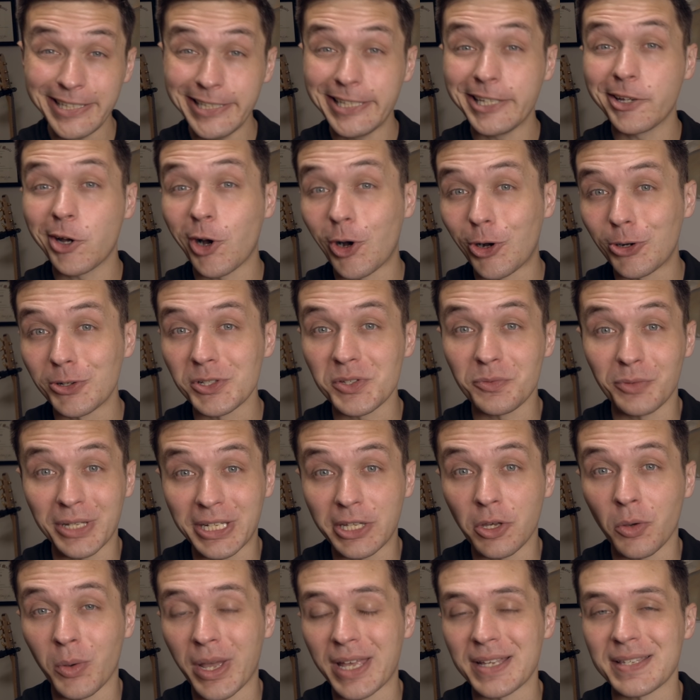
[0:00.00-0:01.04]
he calls
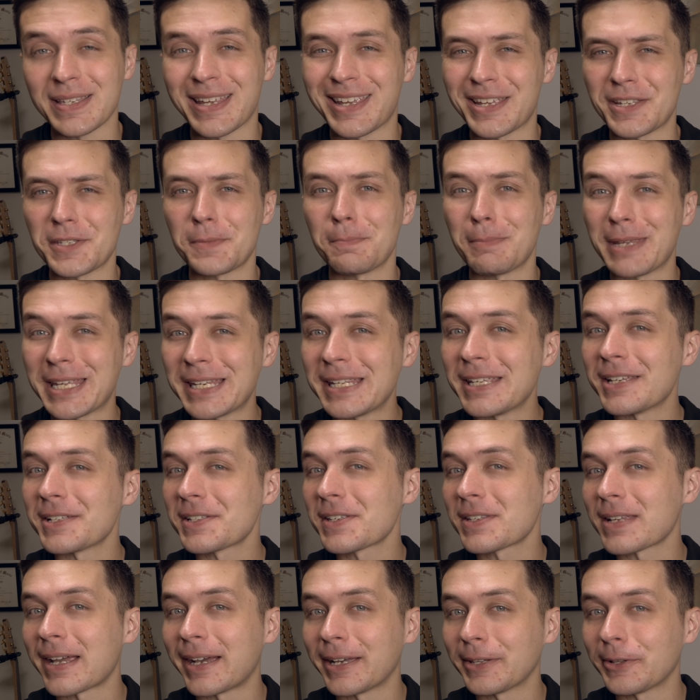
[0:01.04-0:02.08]
video essays media
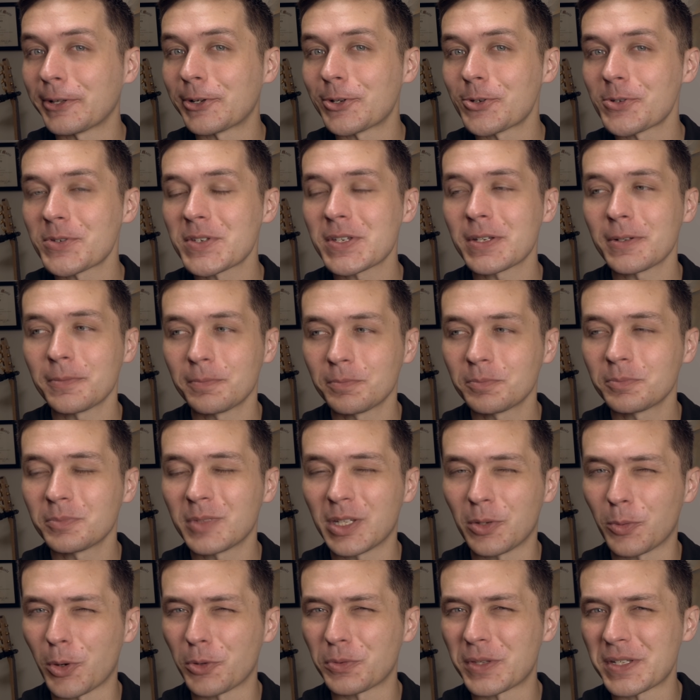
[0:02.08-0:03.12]
stylos.
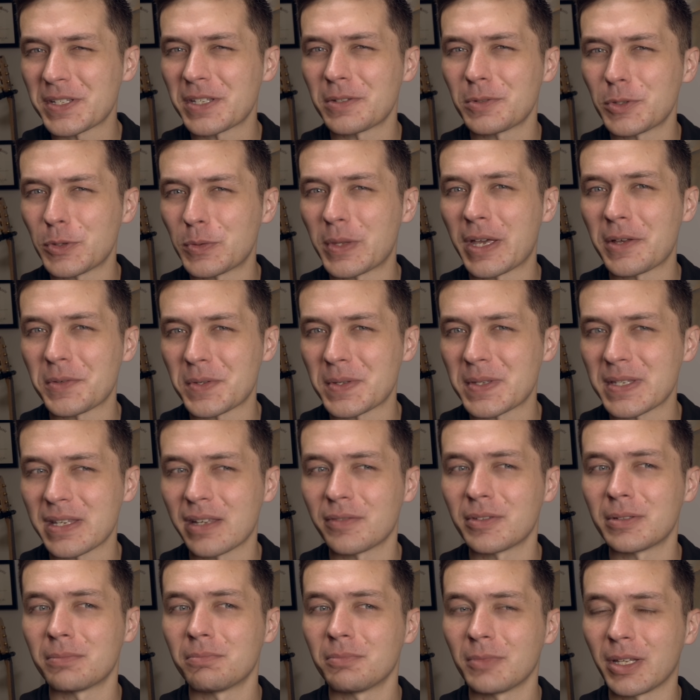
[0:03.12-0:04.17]
He wrote this in two thousand
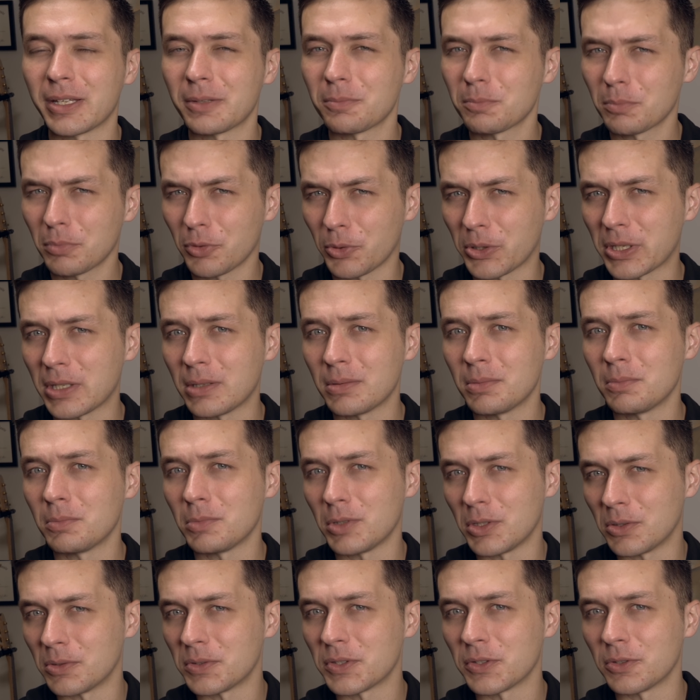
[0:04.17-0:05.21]
seven, like
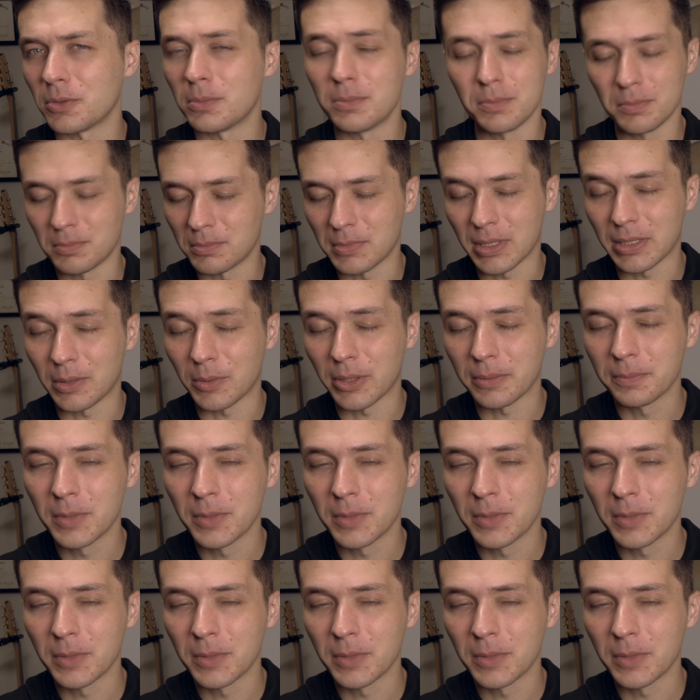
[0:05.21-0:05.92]
pre-YouTube, anyway.